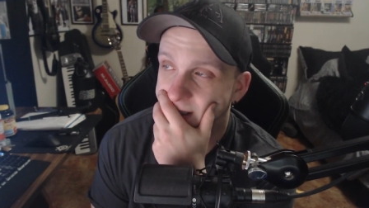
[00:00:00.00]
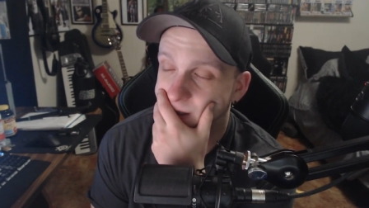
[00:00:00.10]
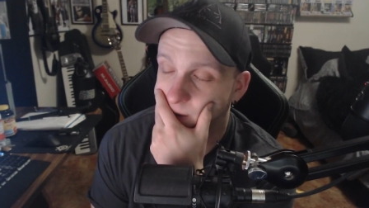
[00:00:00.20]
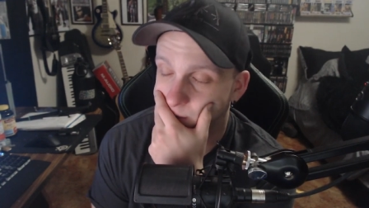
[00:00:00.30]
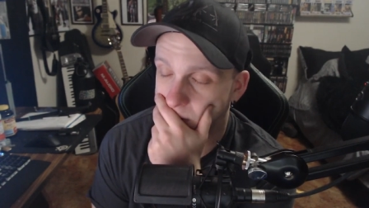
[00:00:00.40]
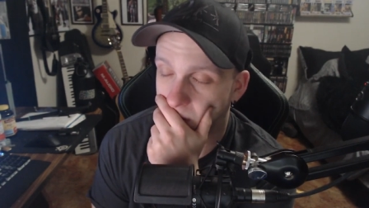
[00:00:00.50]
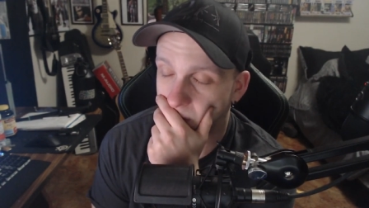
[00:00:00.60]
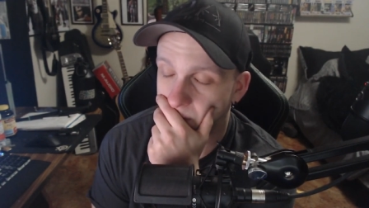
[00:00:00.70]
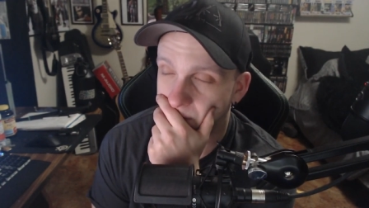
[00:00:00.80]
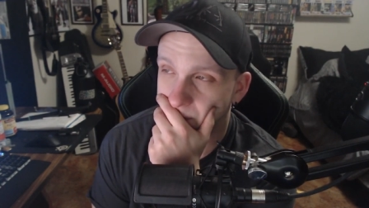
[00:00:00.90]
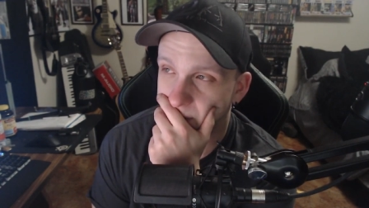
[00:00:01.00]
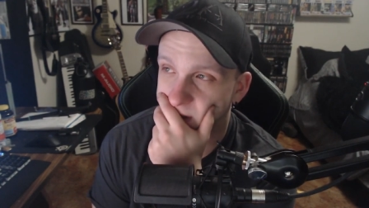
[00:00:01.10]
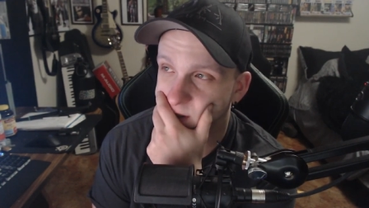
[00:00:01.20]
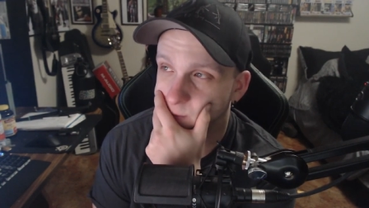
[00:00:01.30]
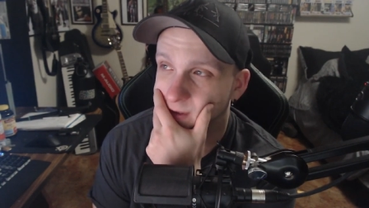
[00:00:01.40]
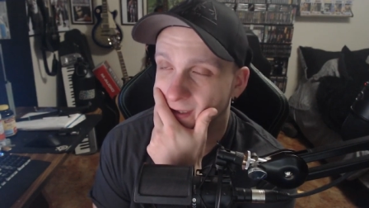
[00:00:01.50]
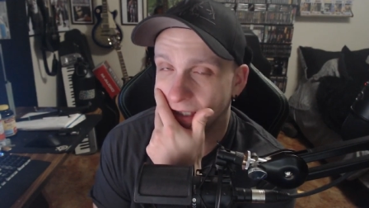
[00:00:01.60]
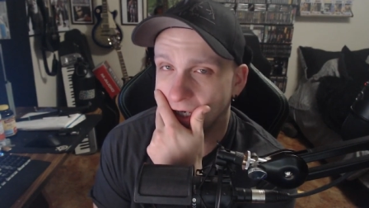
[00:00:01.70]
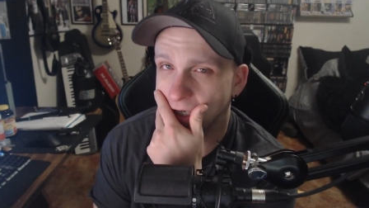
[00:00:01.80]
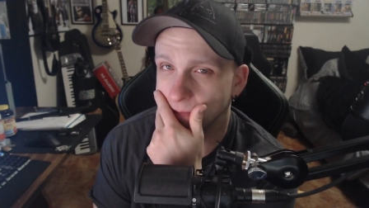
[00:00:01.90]
come home, and there were
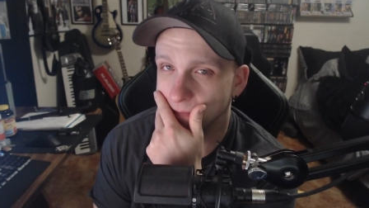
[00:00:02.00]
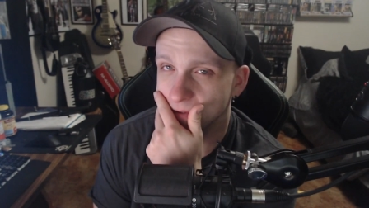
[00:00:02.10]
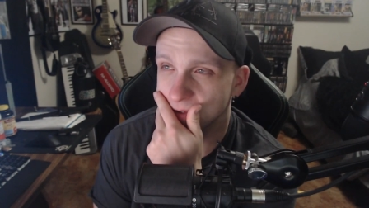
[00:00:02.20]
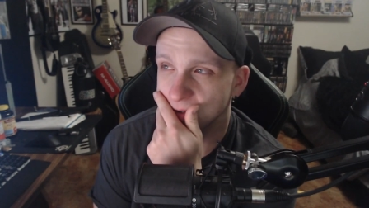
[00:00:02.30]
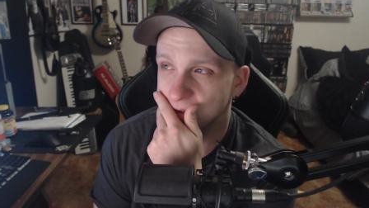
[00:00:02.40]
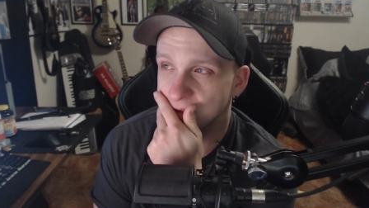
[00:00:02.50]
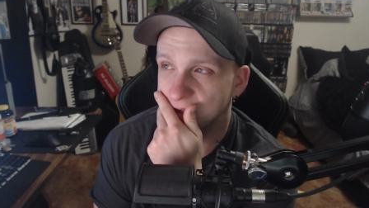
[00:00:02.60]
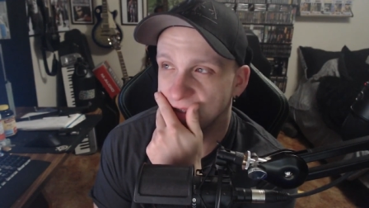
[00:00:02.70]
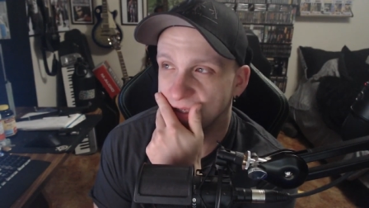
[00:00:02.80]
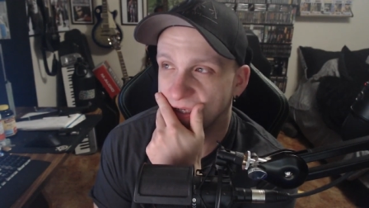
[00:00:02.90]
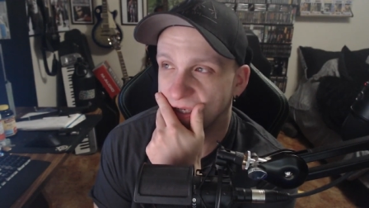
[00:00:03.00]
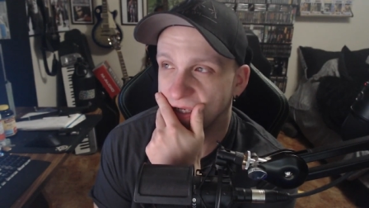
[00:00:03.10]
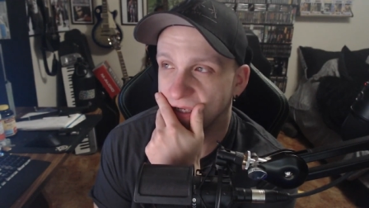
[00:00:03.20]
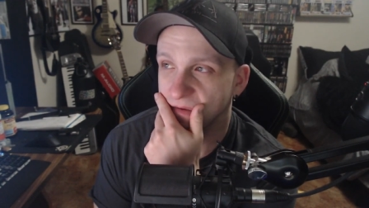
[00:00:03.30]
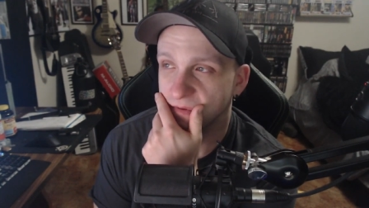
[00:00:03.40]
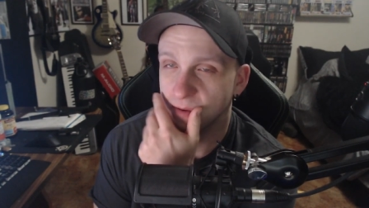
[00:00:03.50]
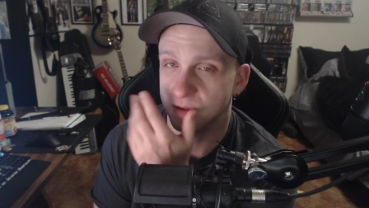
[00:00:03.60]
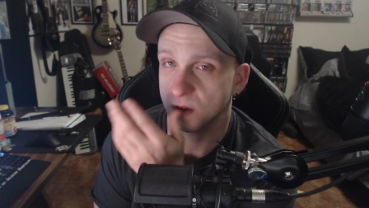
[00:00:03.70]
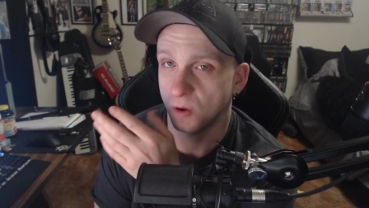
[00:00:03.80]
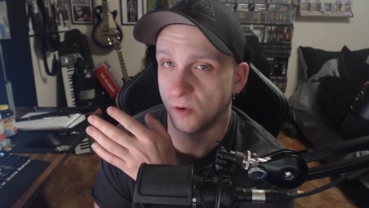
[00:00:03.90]
times if I
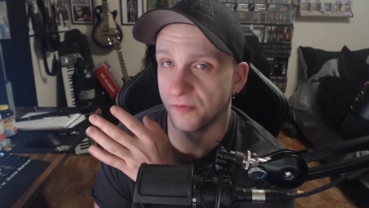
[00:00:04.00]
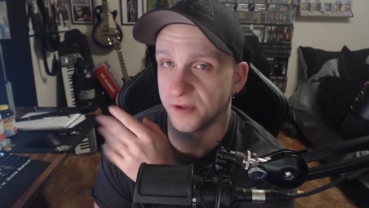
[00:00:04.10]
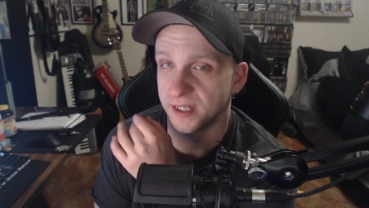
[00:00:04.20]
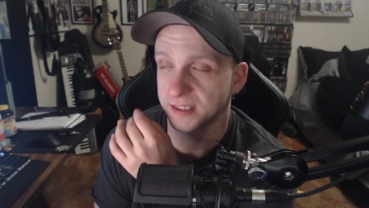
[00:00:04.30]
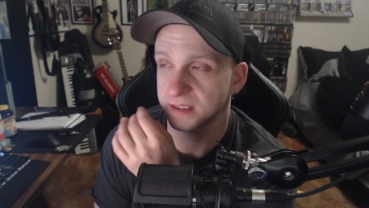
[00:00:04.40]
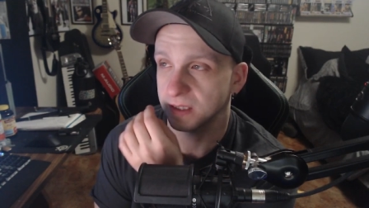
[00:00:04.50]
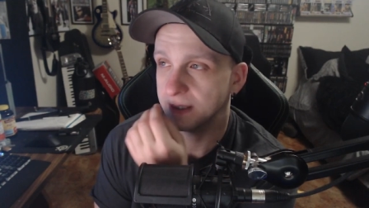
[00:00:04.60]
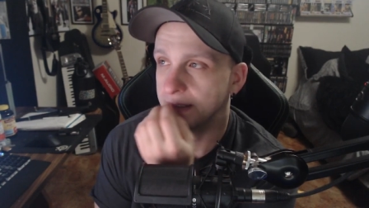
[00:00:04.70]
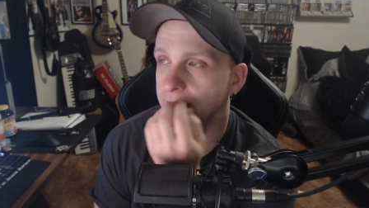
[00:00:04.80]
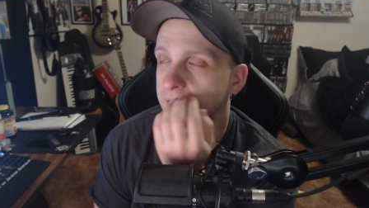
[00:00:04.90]
was off the next night,